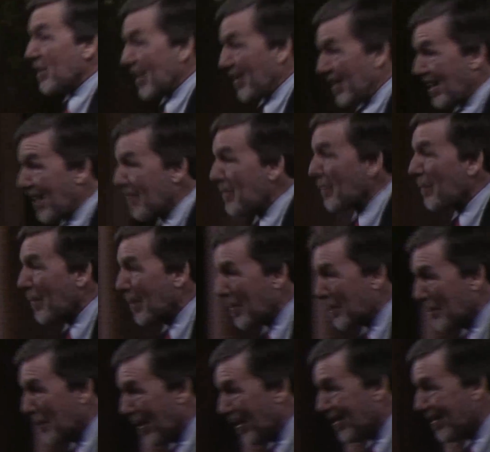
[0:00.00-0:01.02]
into the other
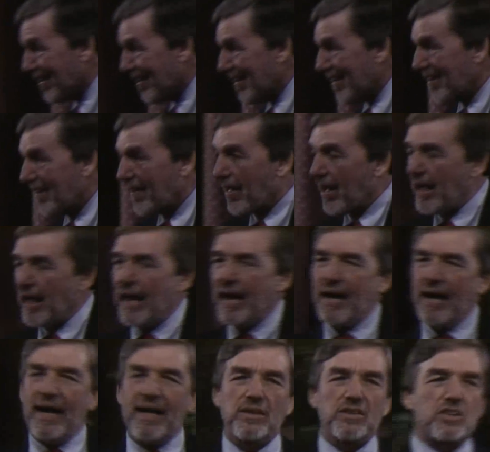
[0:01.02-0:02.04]
room.
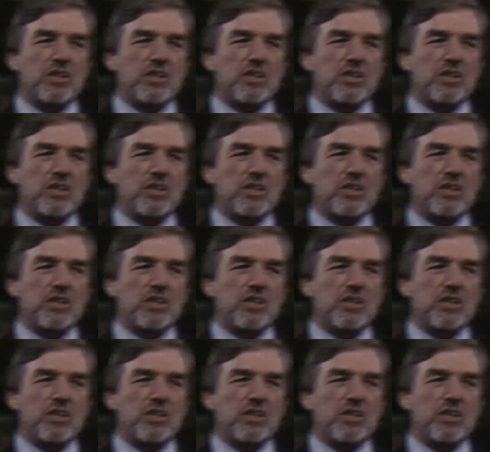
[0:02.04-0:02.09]
And